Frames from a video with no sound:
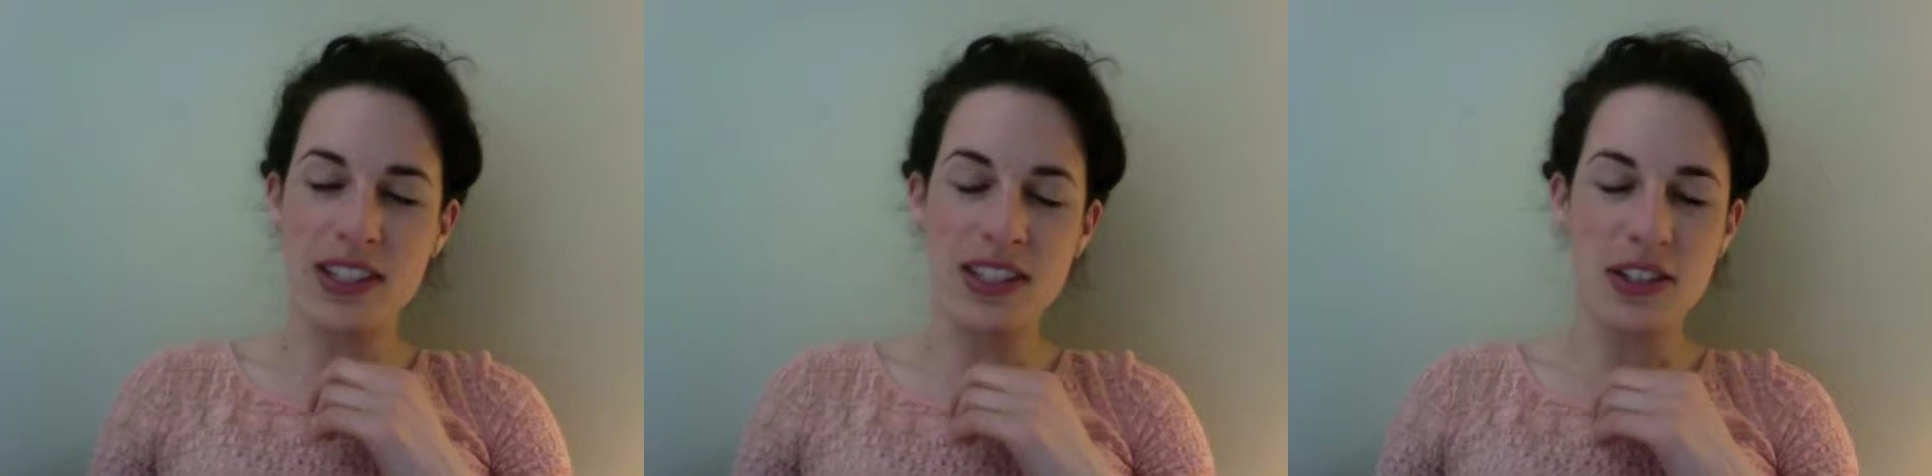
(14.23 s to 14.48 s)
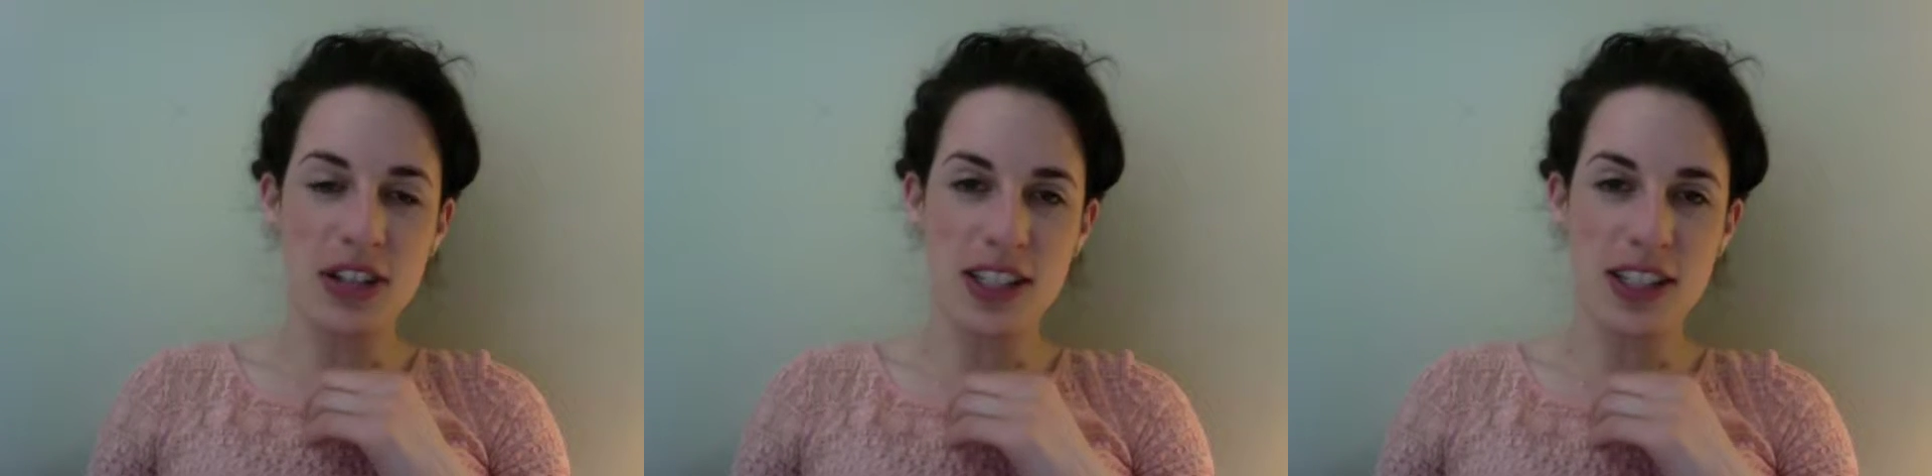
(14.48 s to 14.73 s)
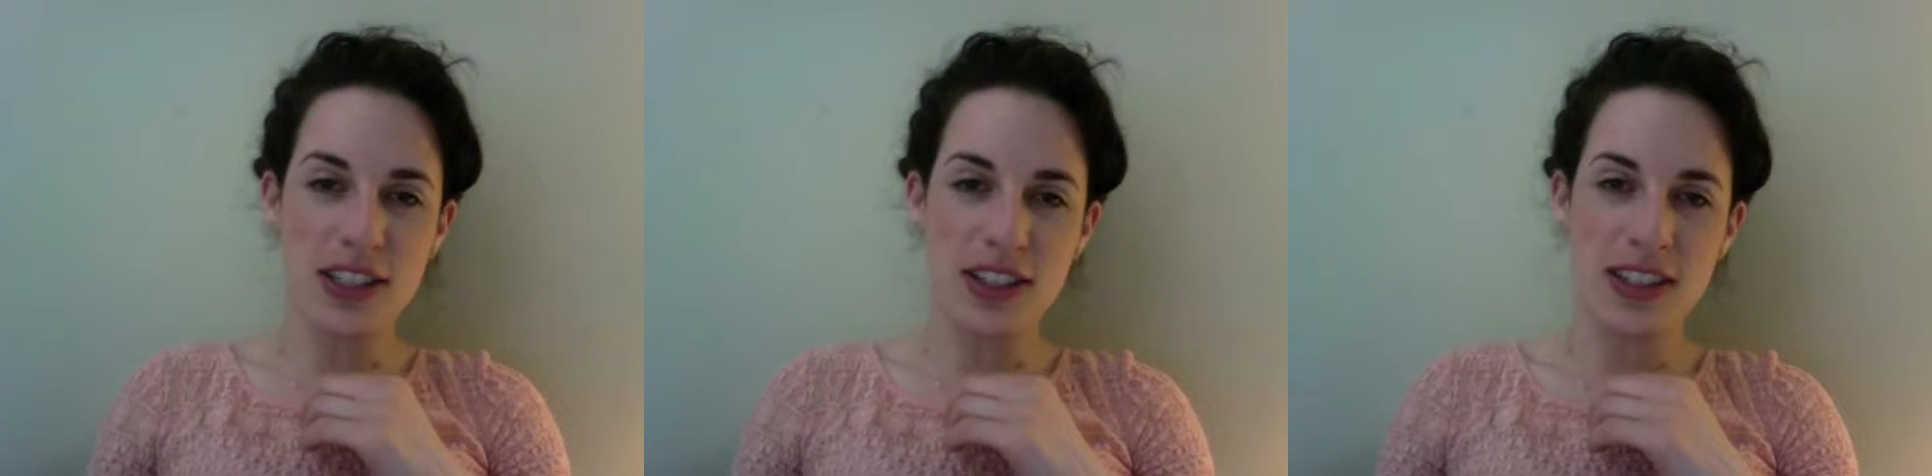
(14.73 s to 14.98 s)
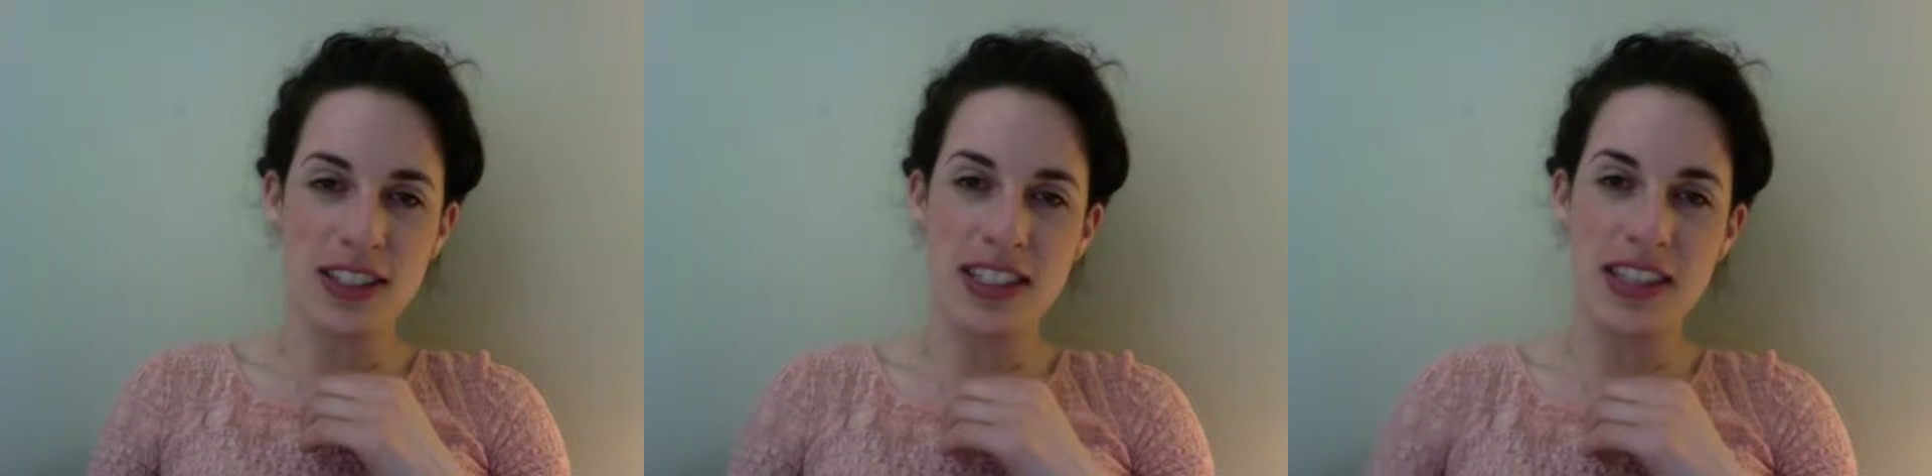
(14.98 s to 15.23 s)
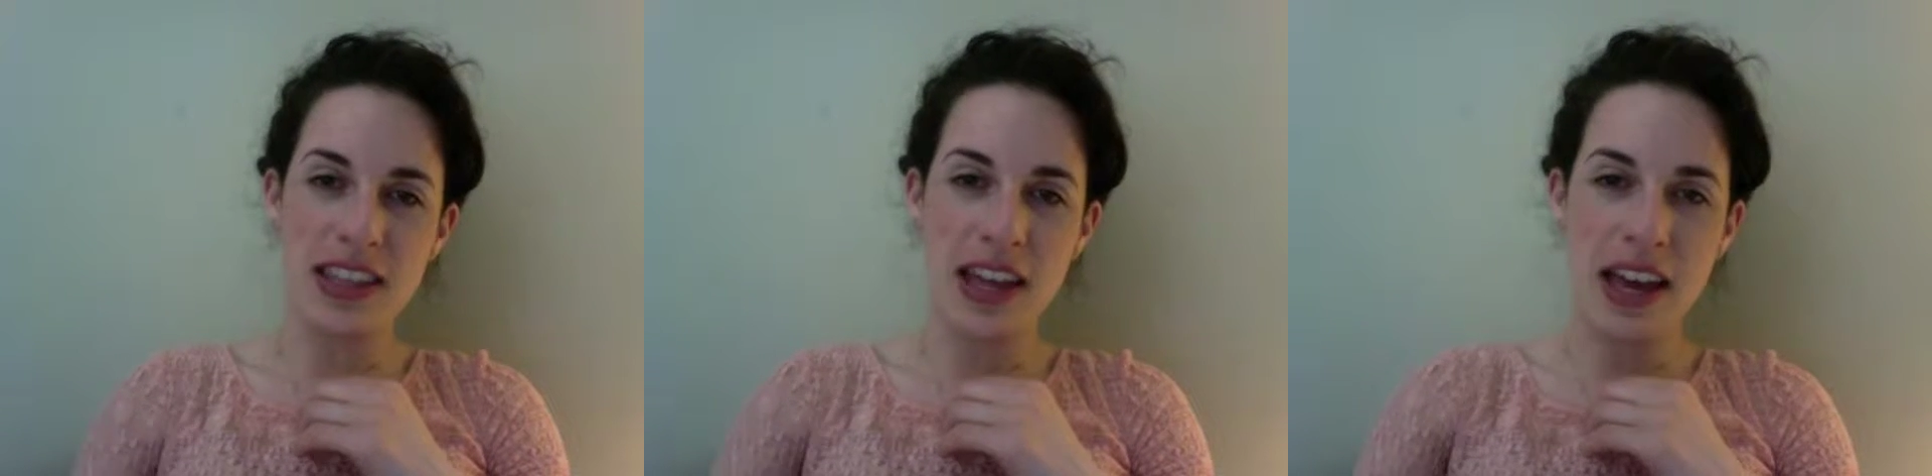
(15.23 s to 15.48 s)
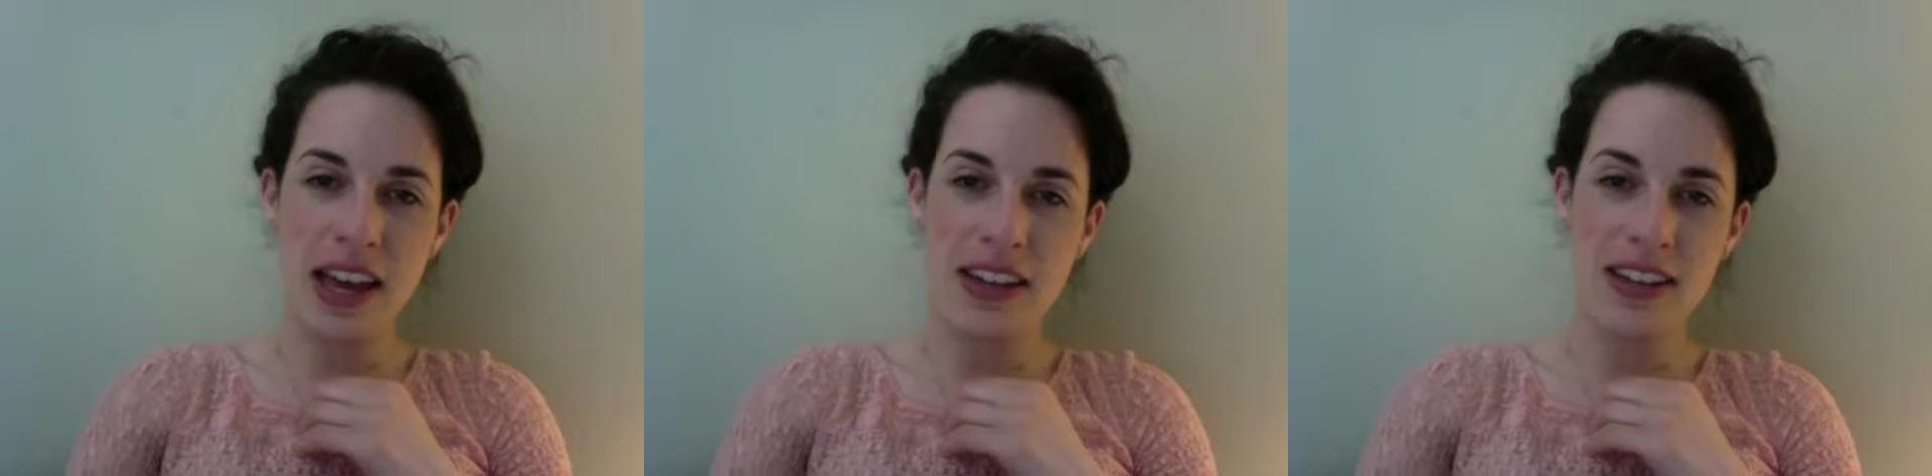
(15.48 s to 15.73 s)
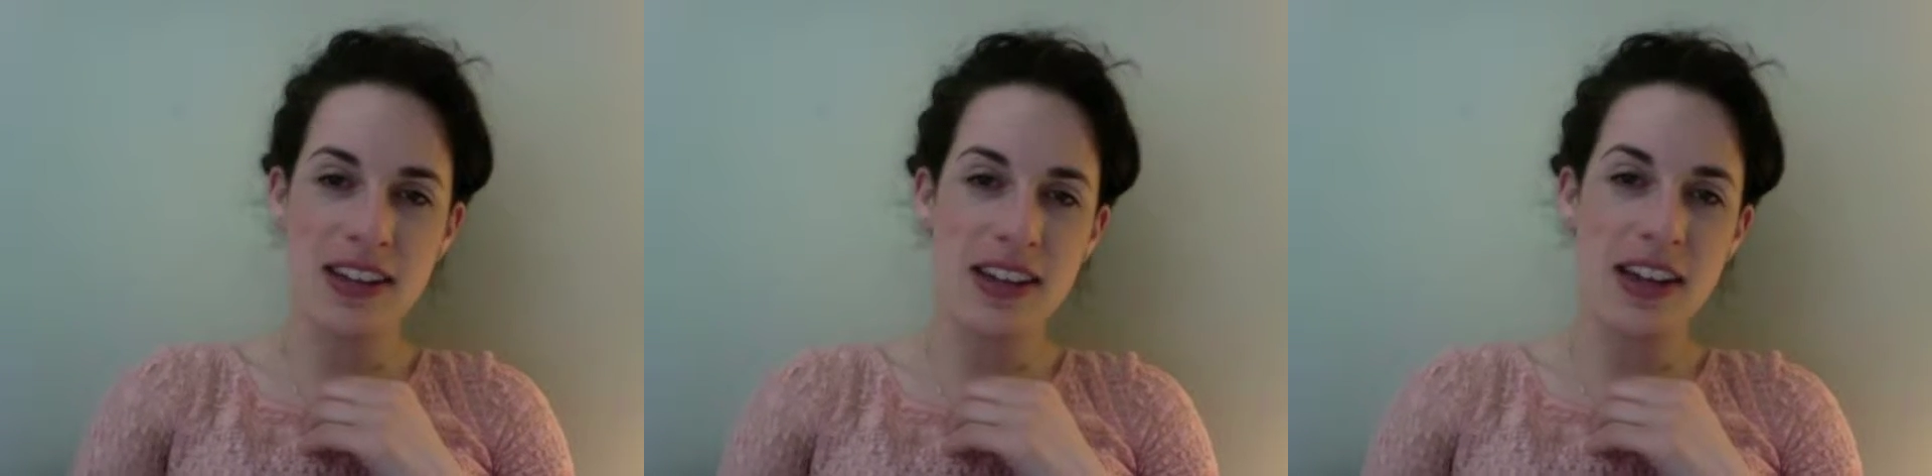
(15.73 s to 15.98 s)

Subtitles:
suggestions that